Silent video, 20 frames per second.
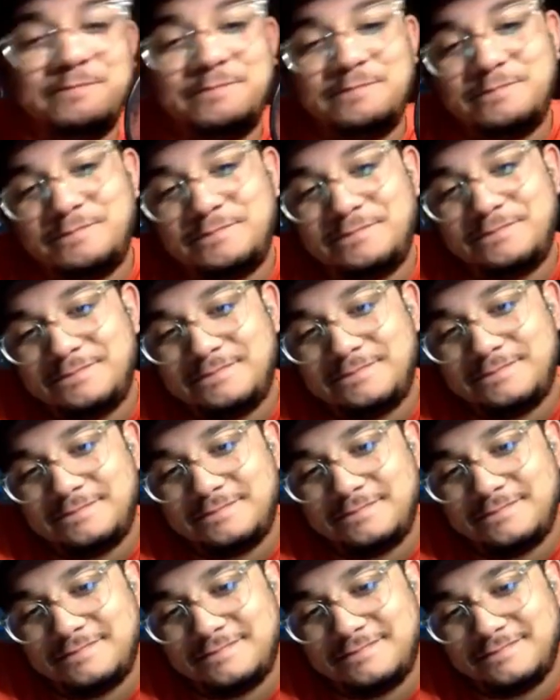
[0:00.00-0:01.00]

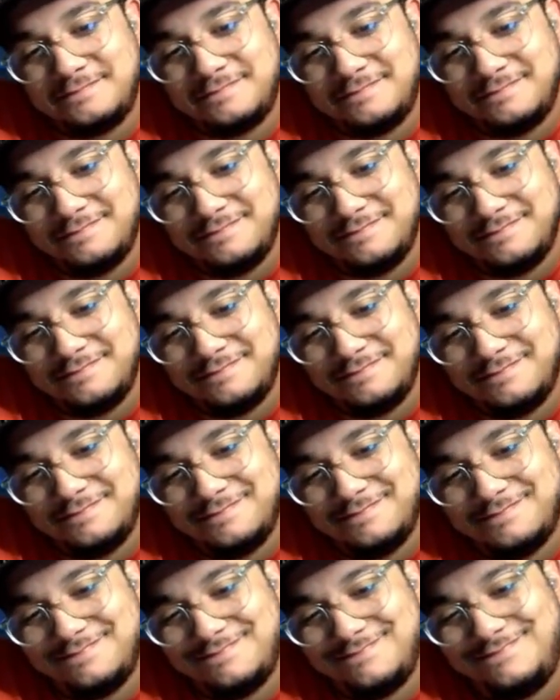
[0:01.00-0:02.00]

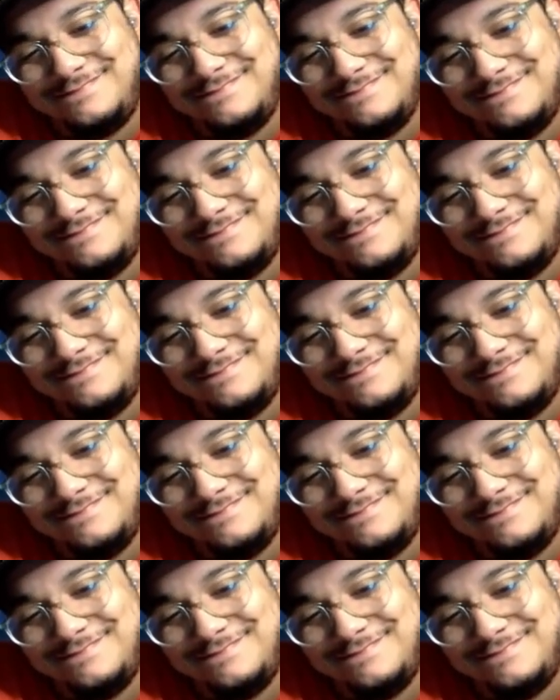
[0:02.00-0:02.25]
No words are spoken by the person on screen.